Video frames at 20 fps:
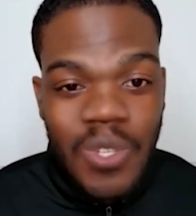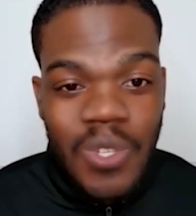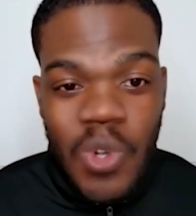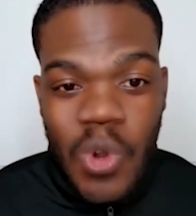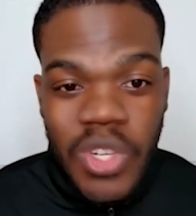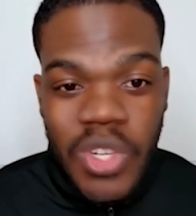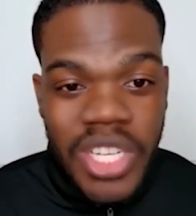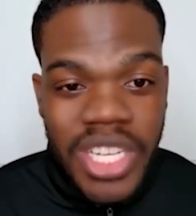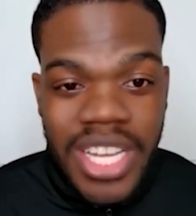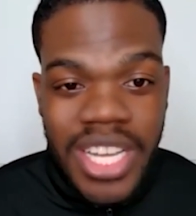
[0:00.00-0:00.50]

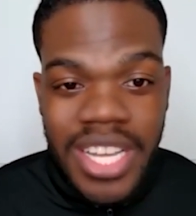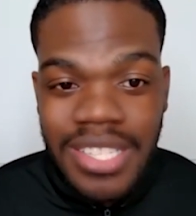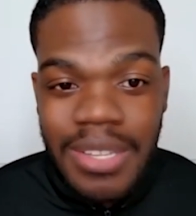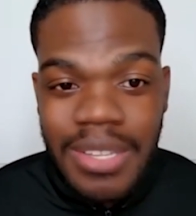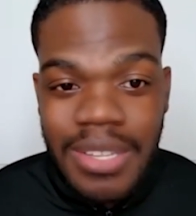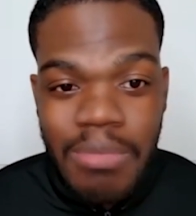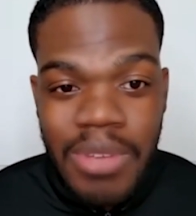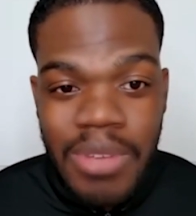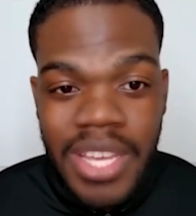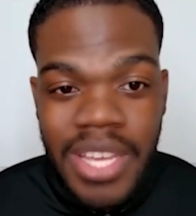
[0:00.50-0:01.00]
Georgia gets
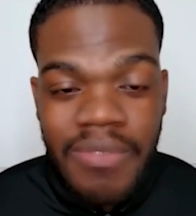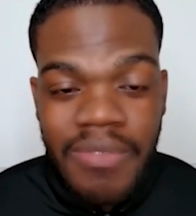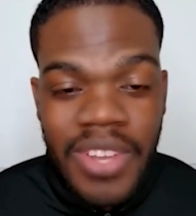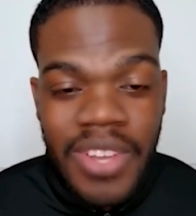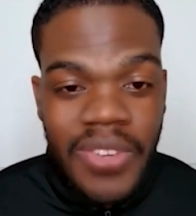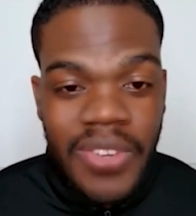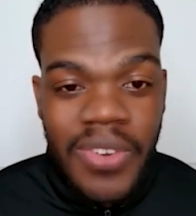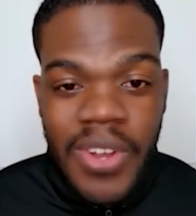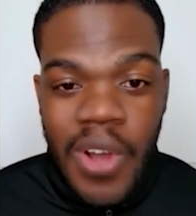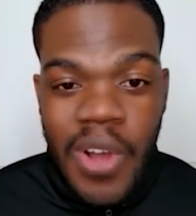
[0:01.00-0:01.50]
the big
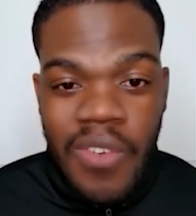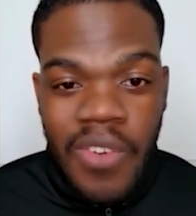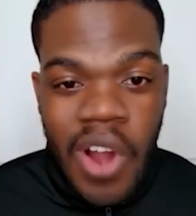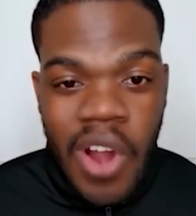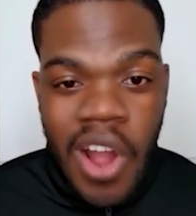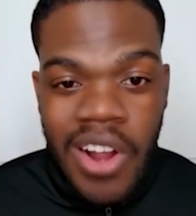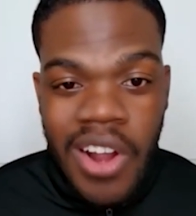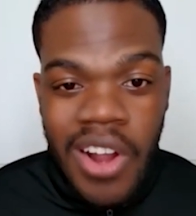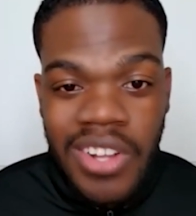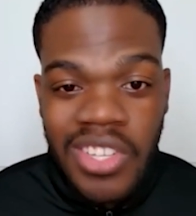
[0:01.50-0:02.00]
victory over
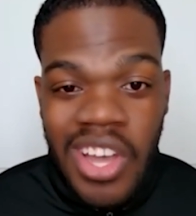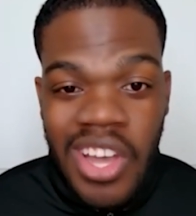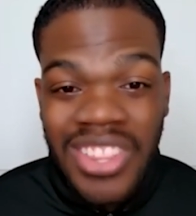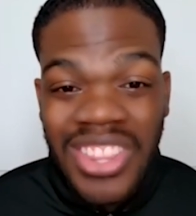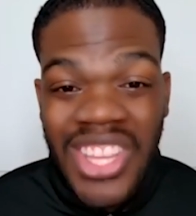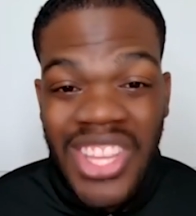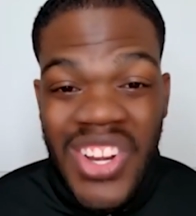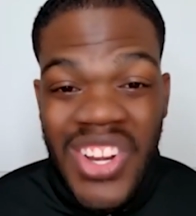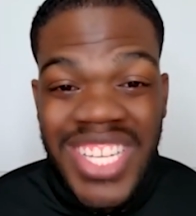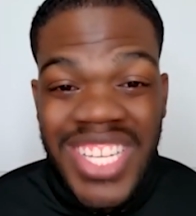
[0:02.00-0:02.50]
Arkansas
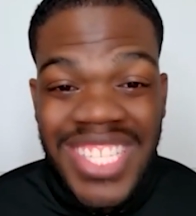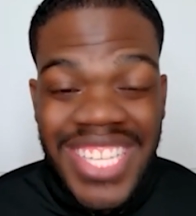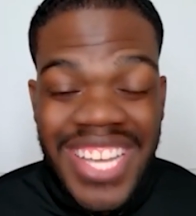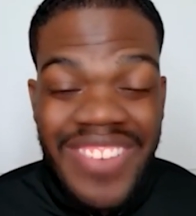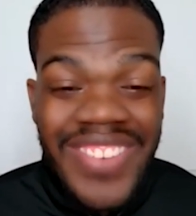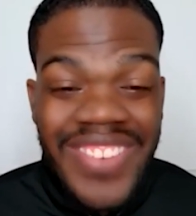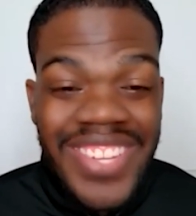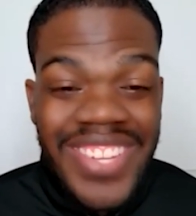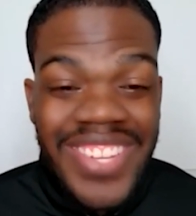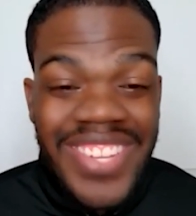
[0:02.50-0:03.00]

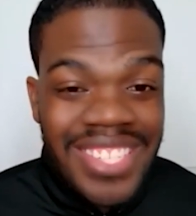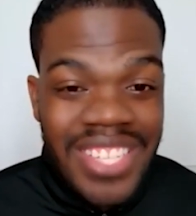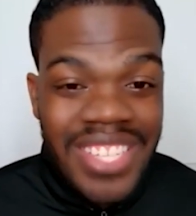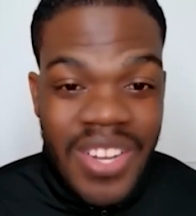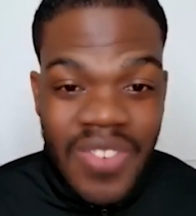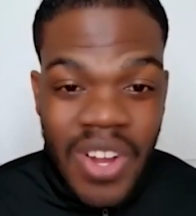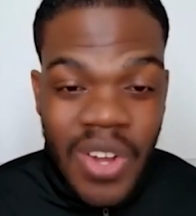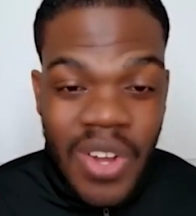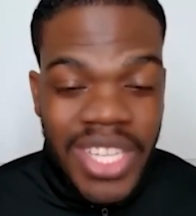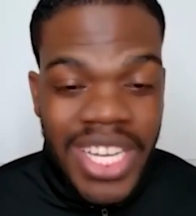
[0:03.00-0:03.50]
37 to
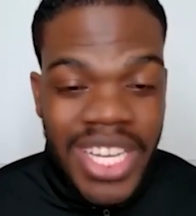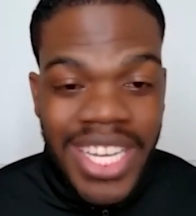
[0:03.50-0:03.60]
0.